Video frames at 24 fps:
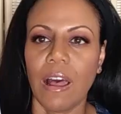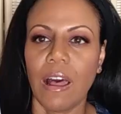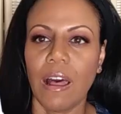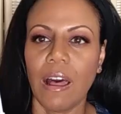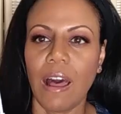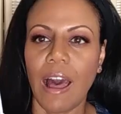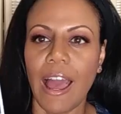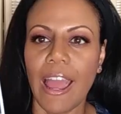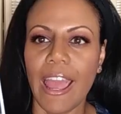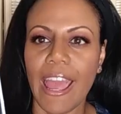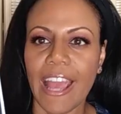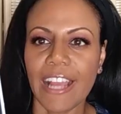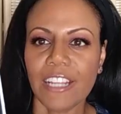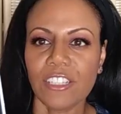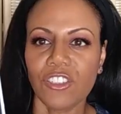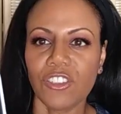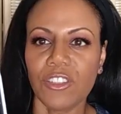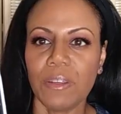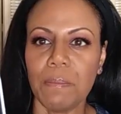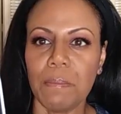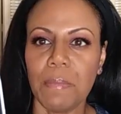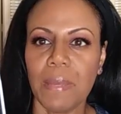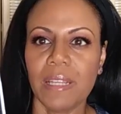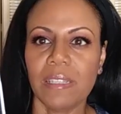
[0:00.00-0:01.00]
I
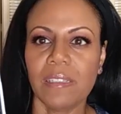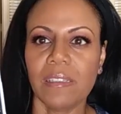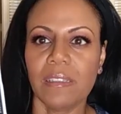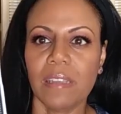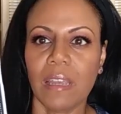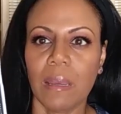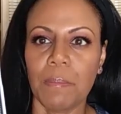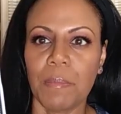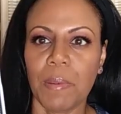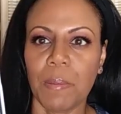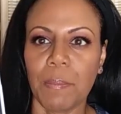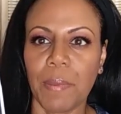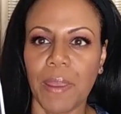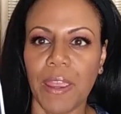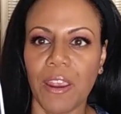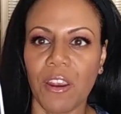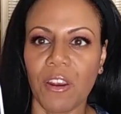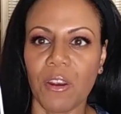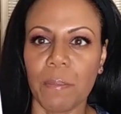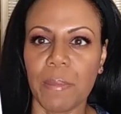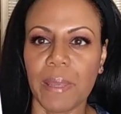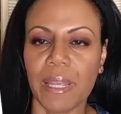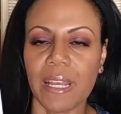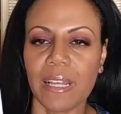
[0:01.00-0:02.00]
actually messed up a
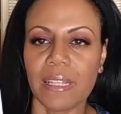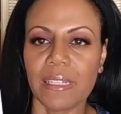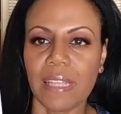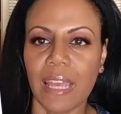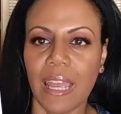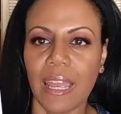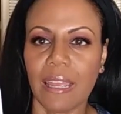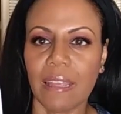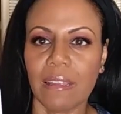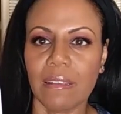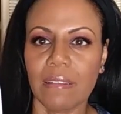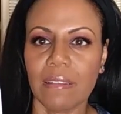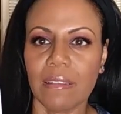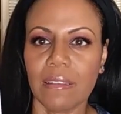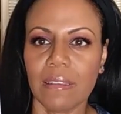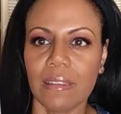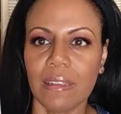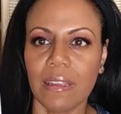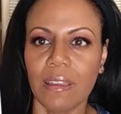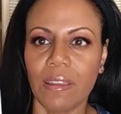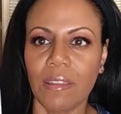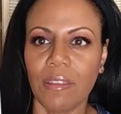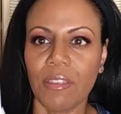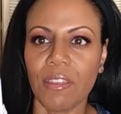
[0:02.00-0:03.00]
pair because
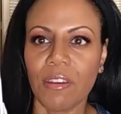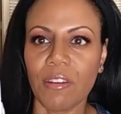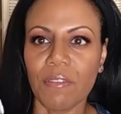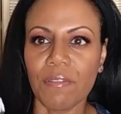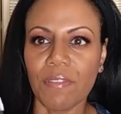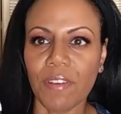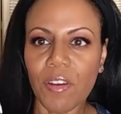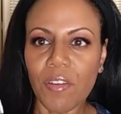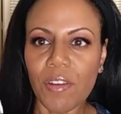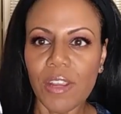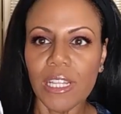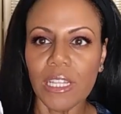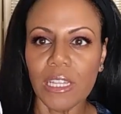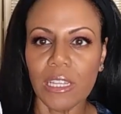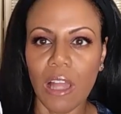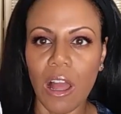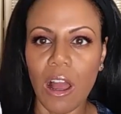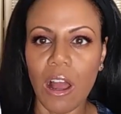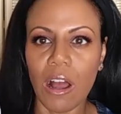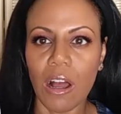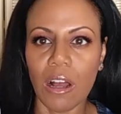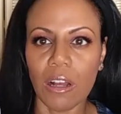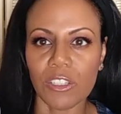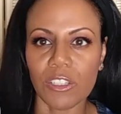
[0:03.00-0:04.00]
they're very
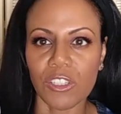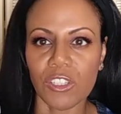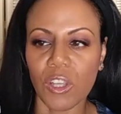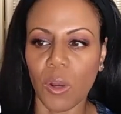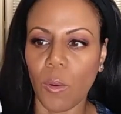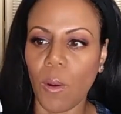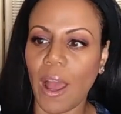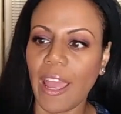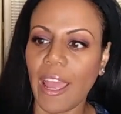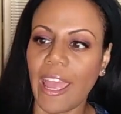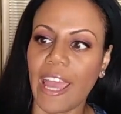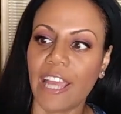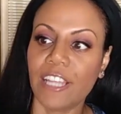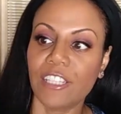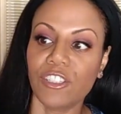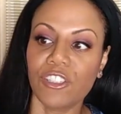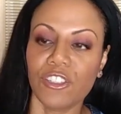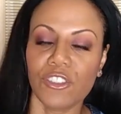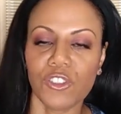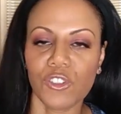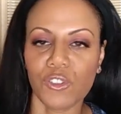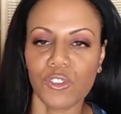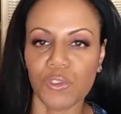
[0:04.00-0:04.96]
long, so I had to